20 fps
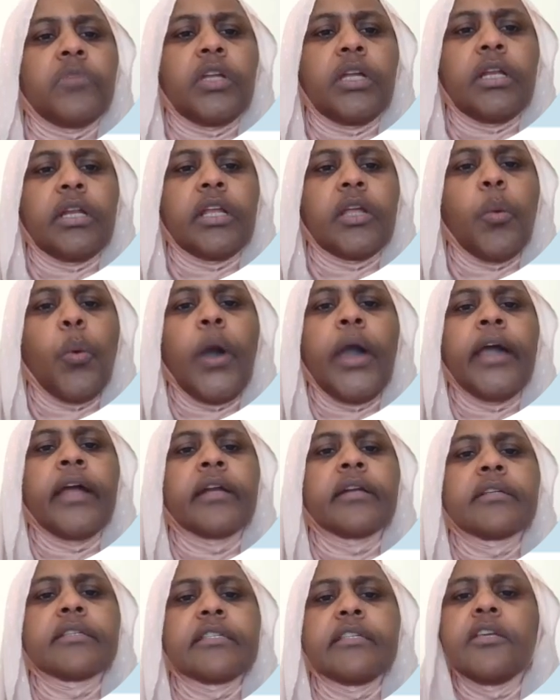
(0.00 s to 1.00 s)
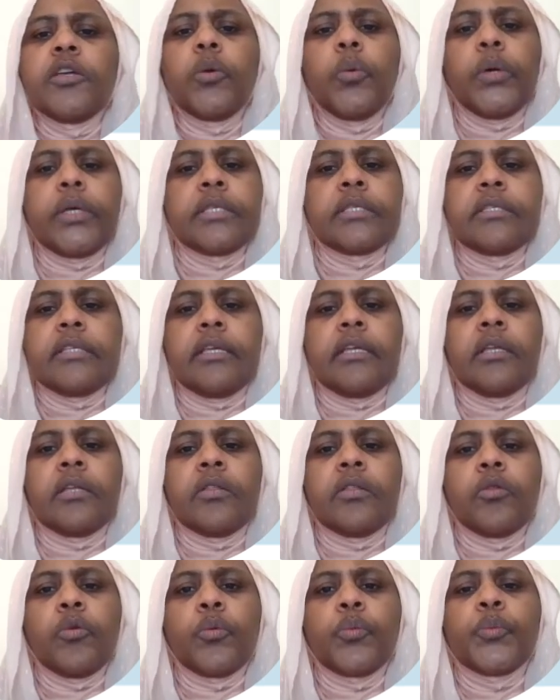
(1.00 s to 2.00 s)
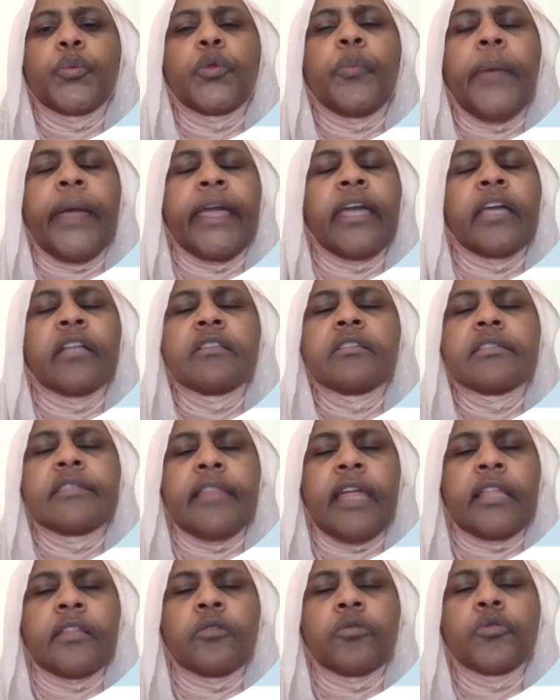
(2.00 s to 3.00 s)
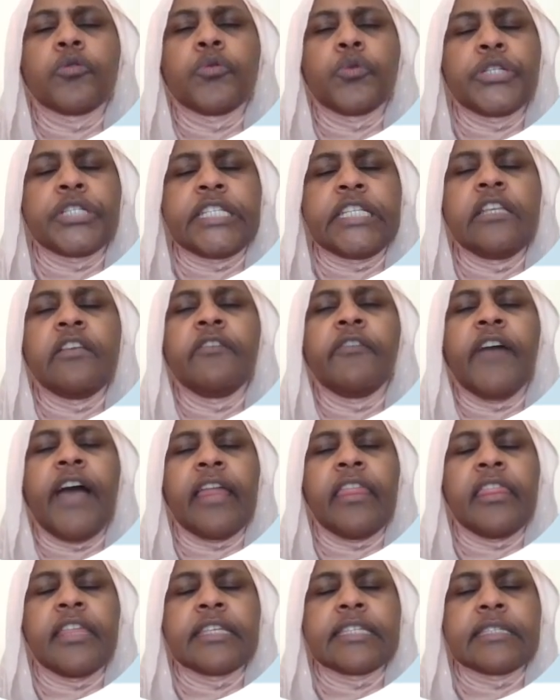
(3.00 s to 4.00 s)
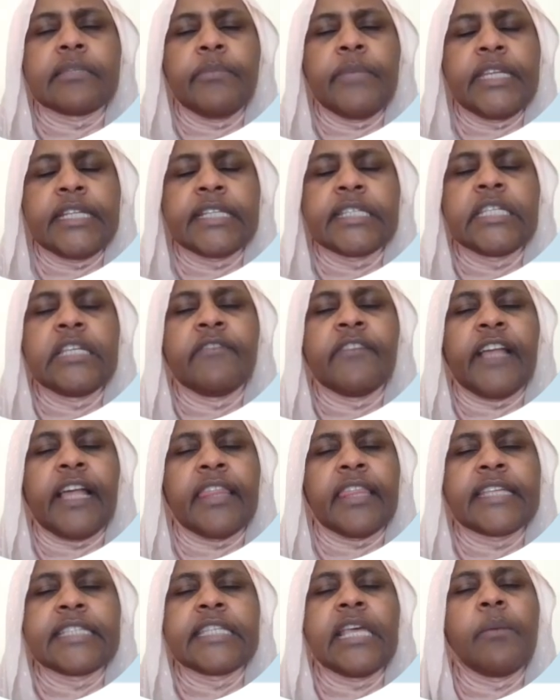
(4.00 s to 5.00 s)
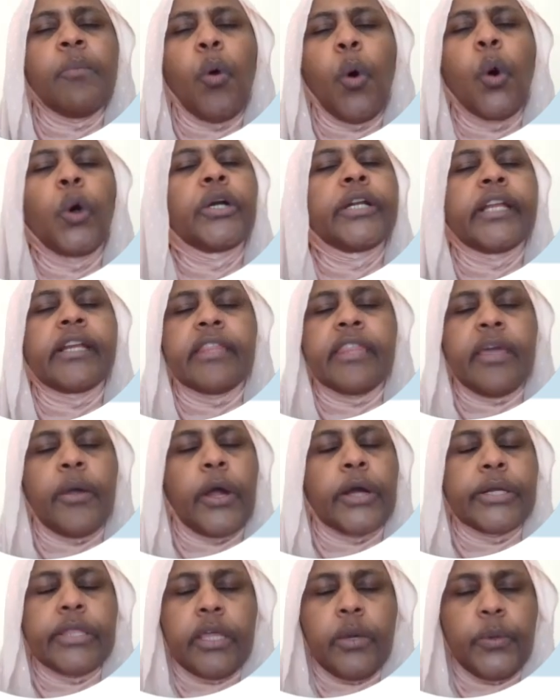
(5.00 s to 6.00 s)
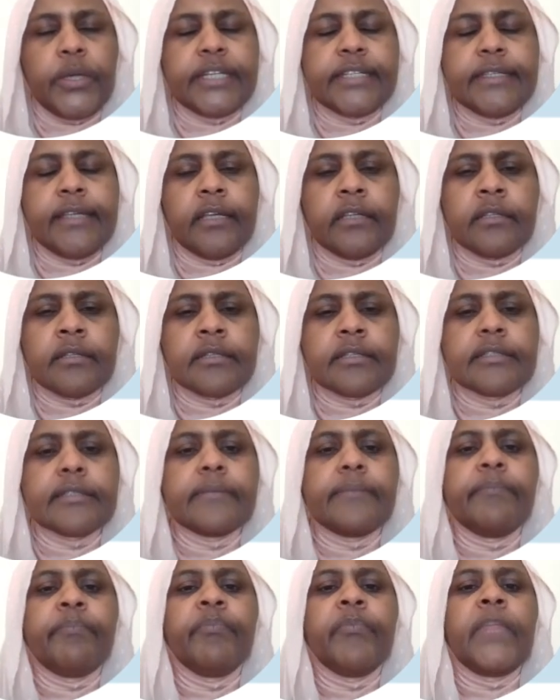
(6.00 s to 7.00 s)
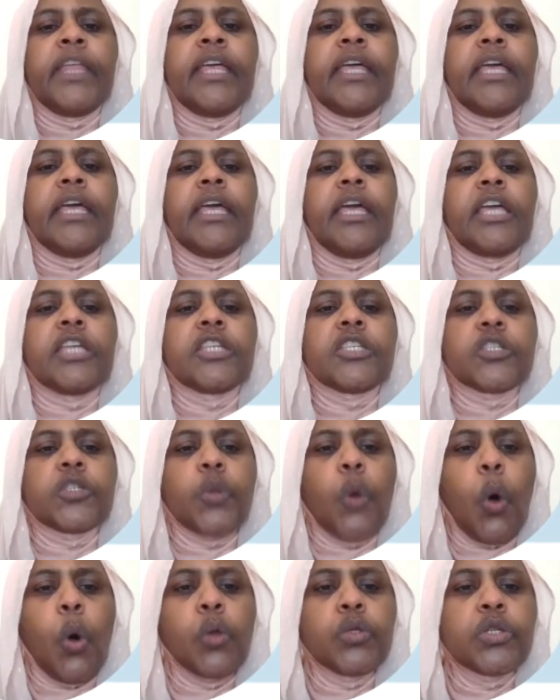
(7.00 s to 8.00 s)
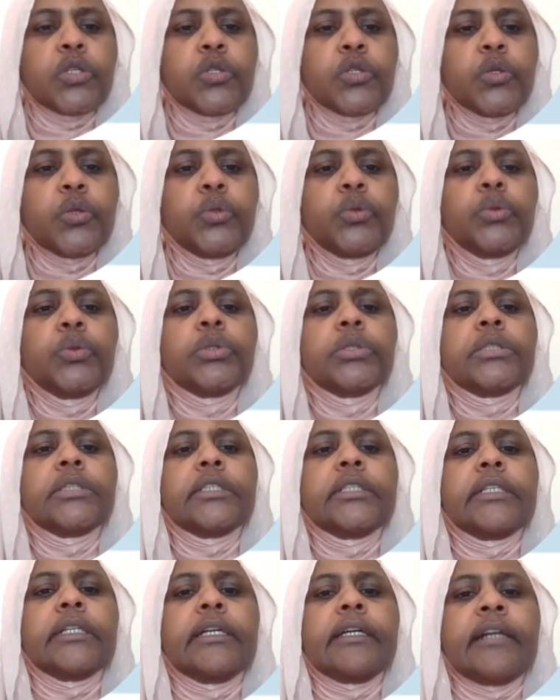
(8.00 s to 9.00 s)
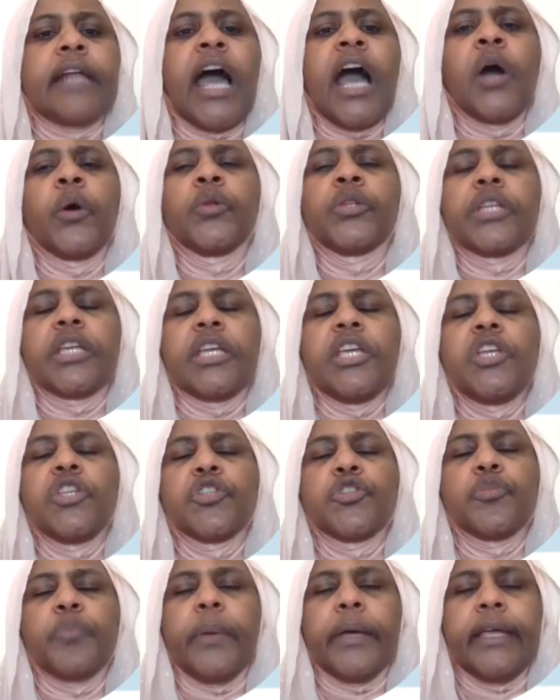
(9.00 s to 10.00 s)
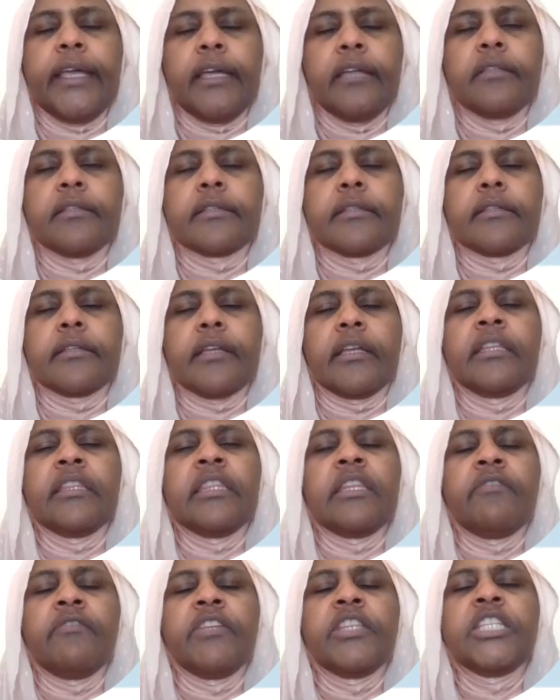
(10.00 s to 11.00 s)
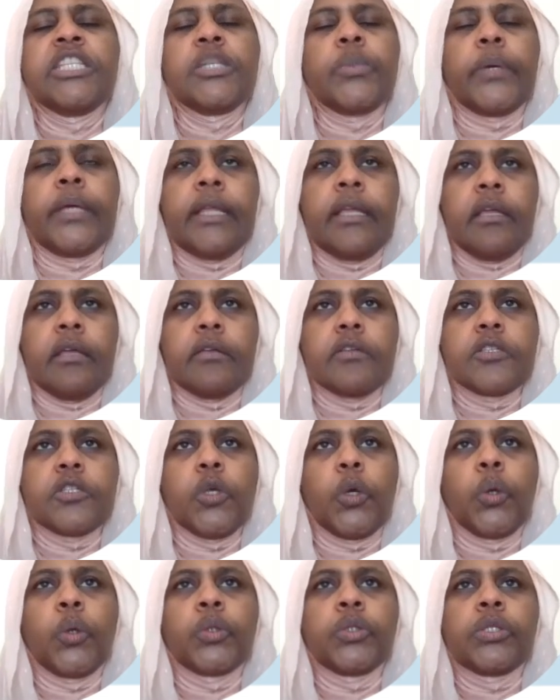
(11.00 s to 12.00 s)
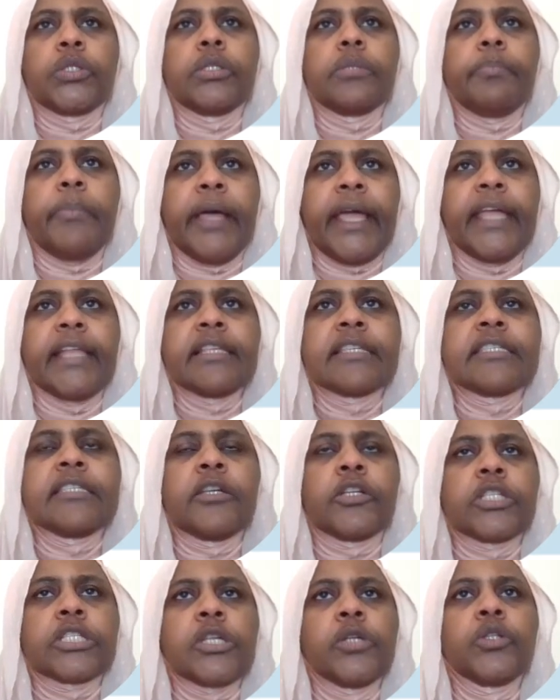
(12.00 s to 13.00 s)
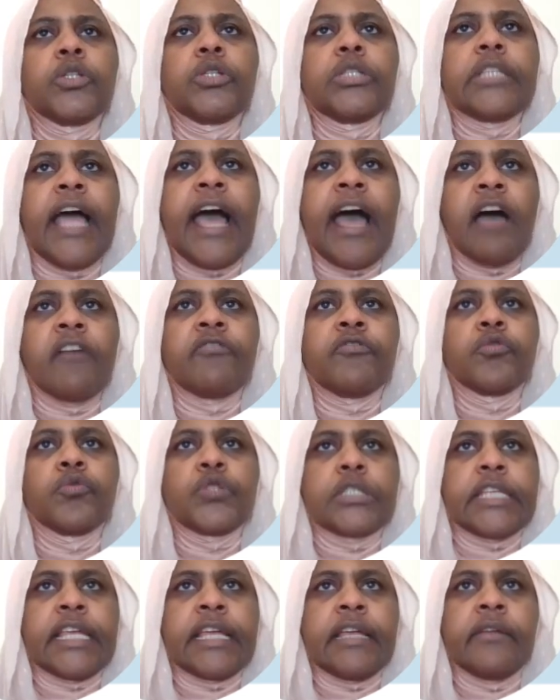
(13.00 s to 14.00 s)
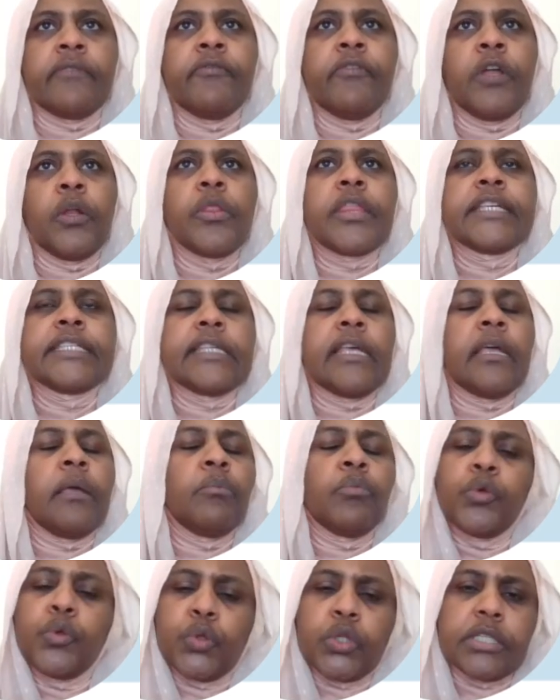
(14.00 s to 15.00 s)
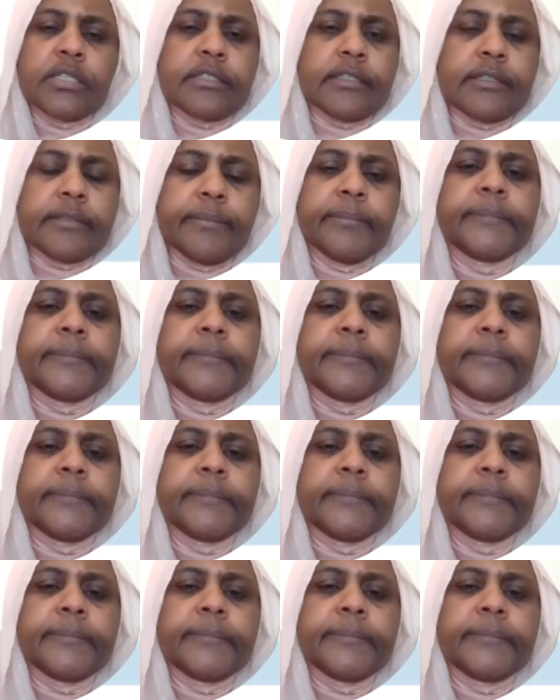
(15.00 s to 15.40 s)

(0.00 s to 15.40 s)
require sequencing to packets that be received at the same order they were sent. It's also route each packet individually, so packets does not have to follow the same route.